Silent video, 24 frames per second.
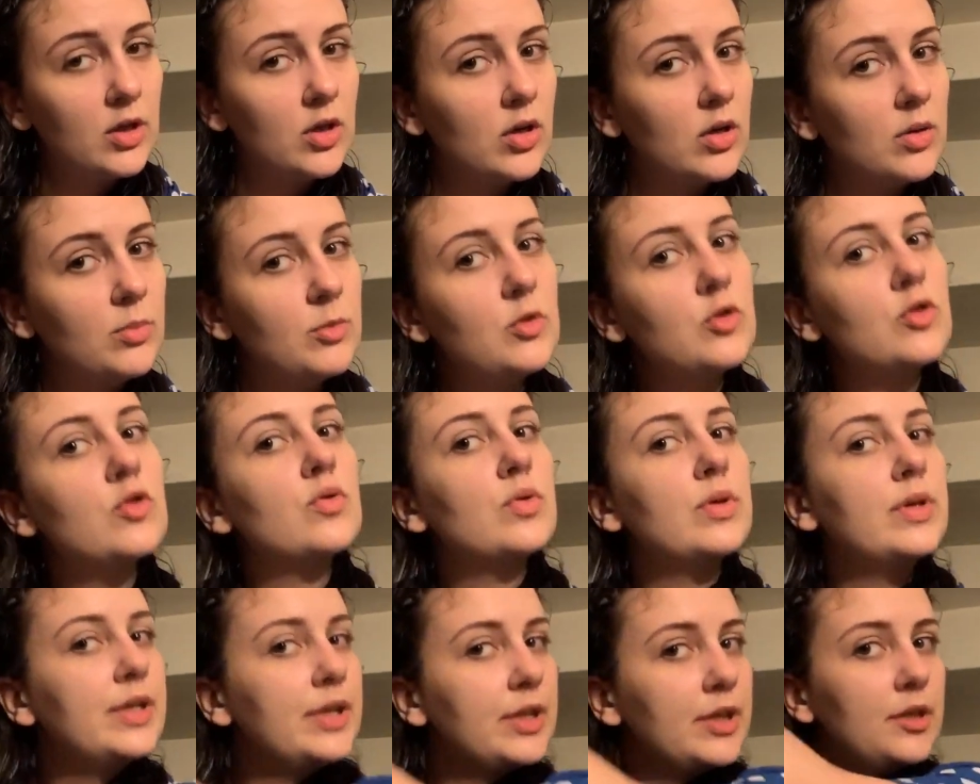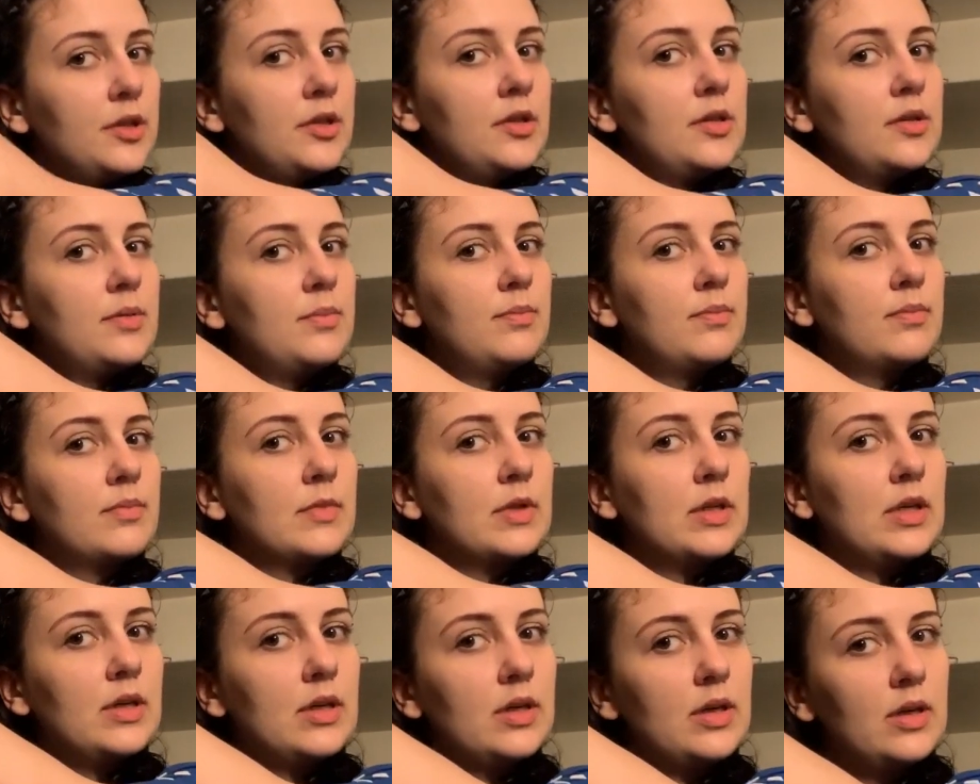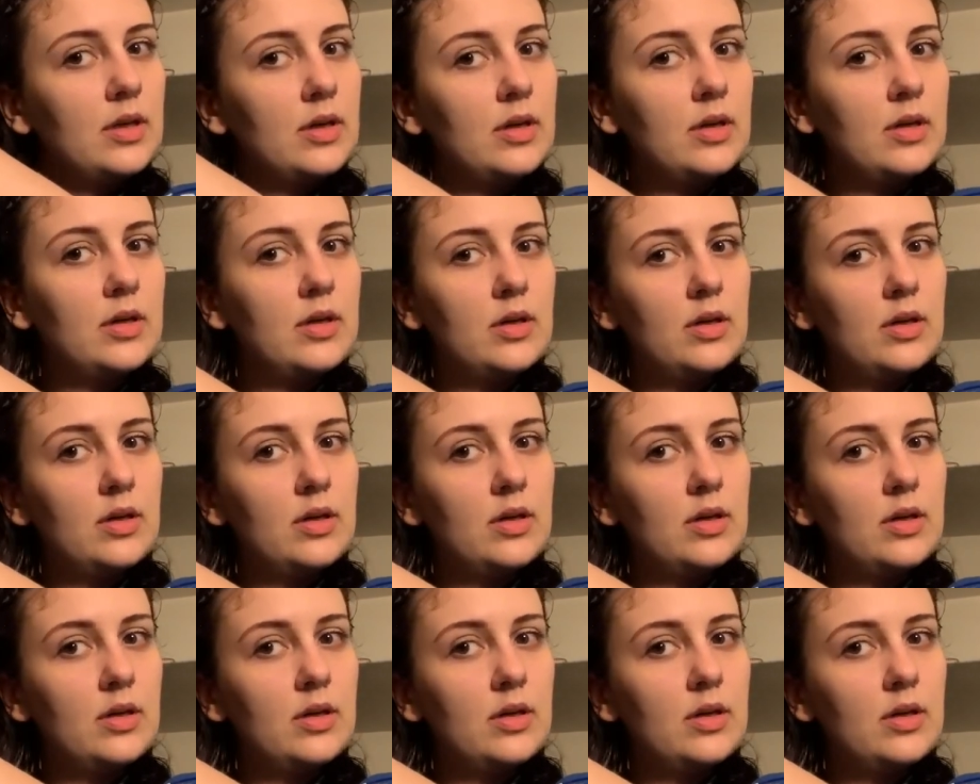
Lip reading: almost 3 years. I